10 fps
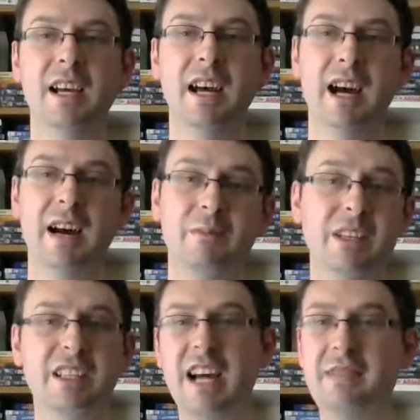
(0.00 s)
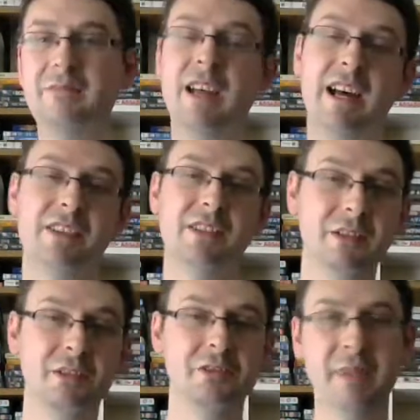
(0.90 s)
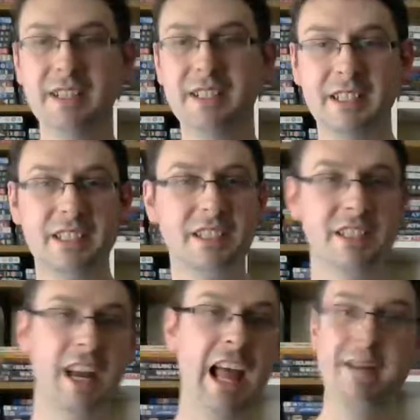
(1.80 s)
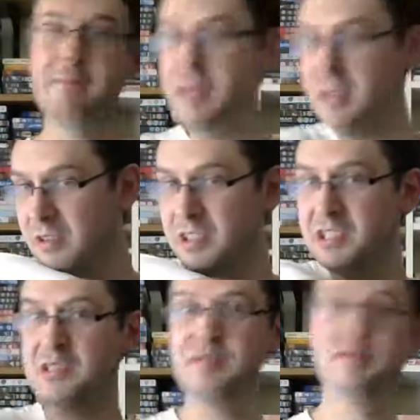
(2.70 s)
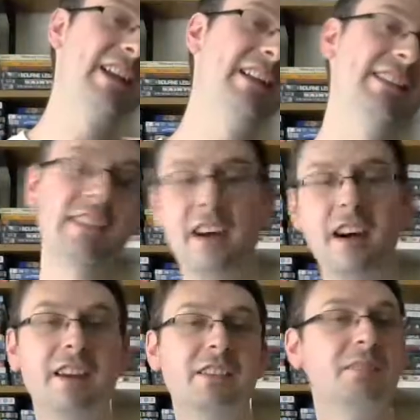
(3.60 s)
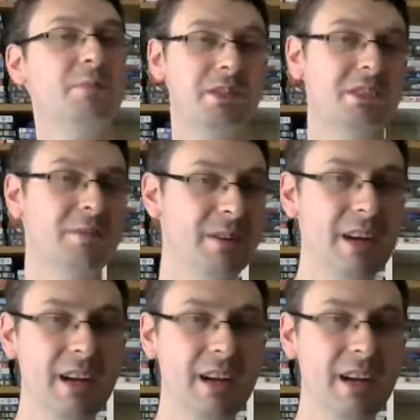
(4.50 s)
which have their social message slapped across your face as hard as possible.